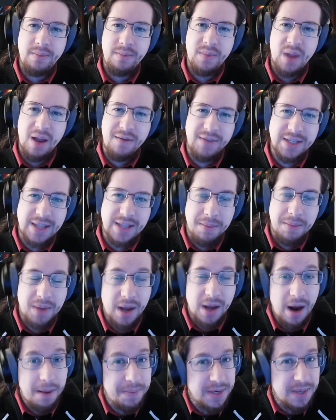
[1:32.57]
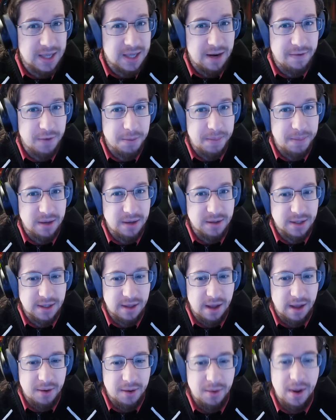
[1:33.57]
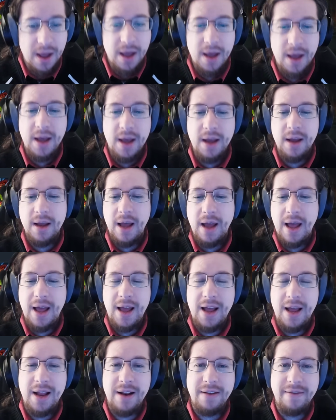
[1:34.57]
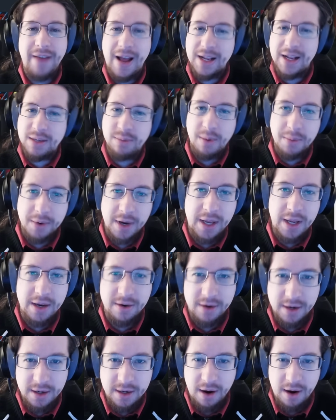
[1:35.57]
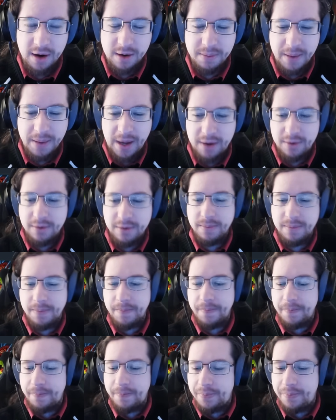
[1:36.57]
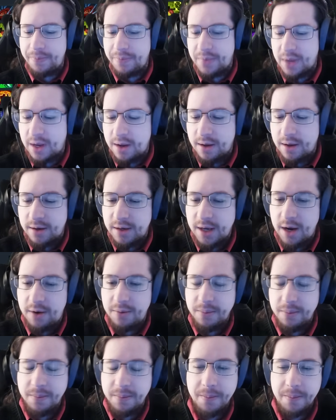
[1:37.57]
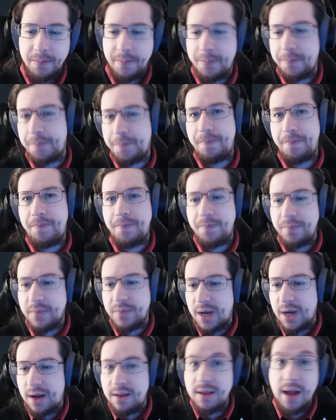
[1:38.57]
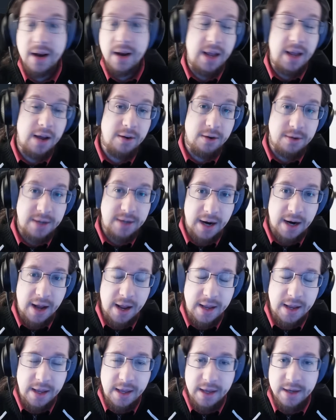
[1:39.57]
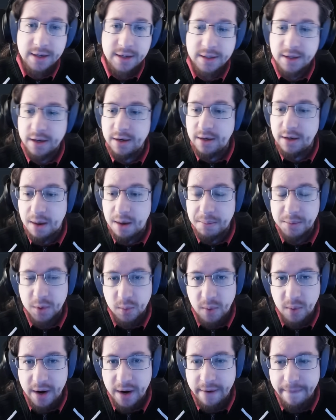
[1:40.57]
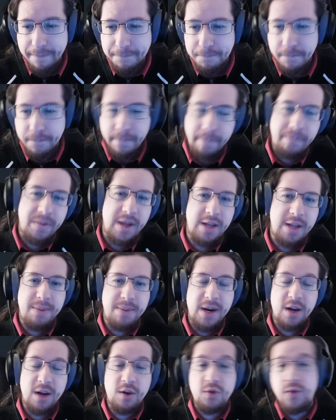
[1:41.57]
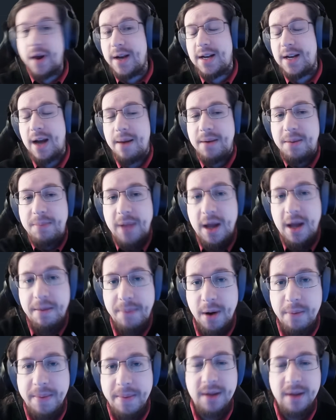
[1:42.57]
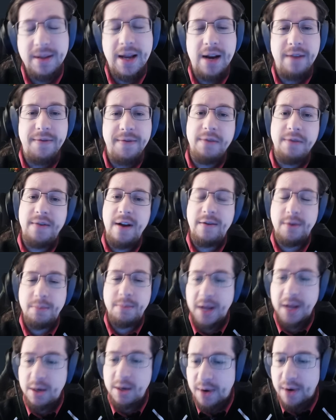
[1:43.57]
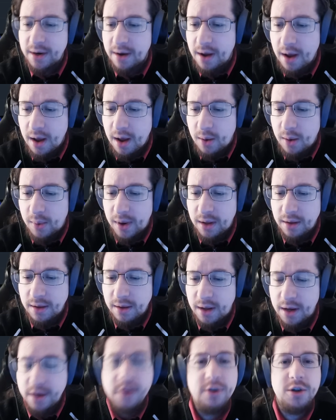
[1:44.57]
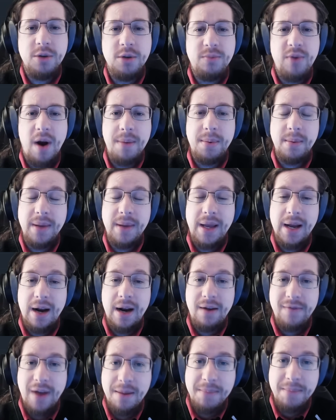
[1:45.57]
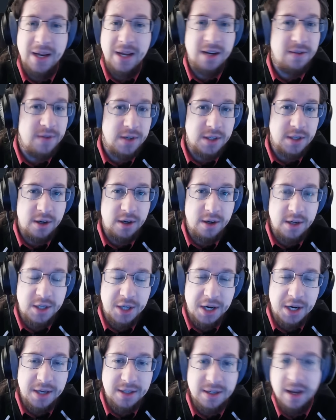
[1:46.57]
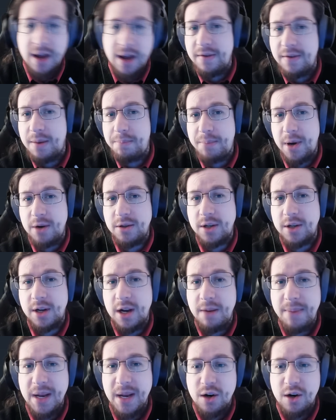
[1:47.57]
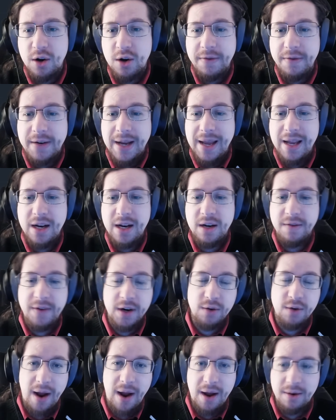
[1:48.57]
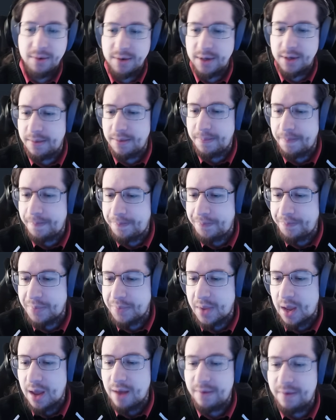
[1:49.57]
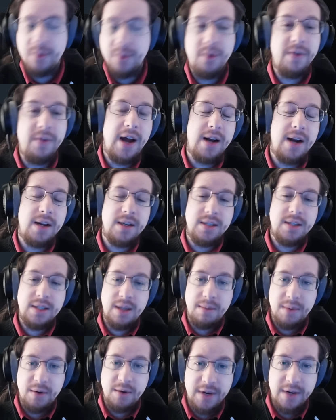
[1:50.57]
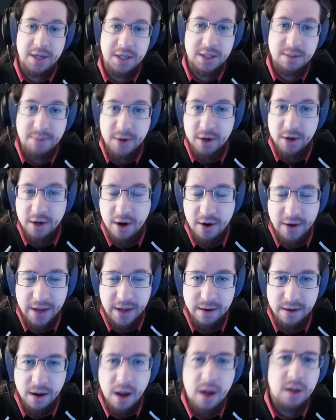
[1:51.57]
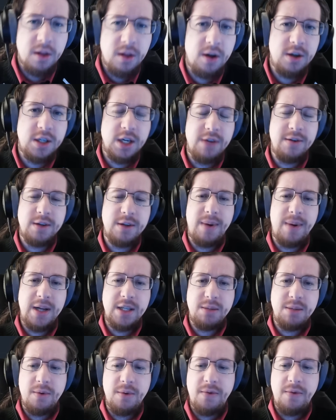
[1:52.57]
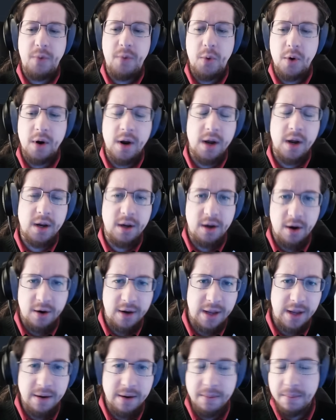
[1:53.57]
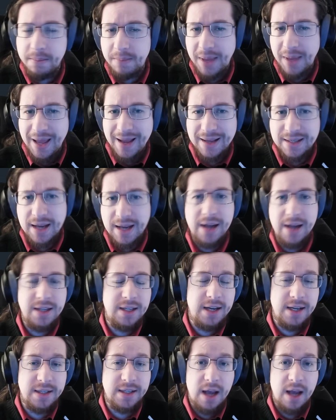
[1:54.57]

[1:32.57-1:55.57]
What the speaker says: The same cannot be said for builds though, and that's what we're here to talk about. So, Lightning Arrow Deadeye is number 1. It's been a great time to play a bow build, and if you've never played one, well, you should probably get on that because there's a good chance that bows are going to be nerfed into the ground. Then we've got Summon Raging Spirit Guardian, largely responsible for Guardian being as high as it is.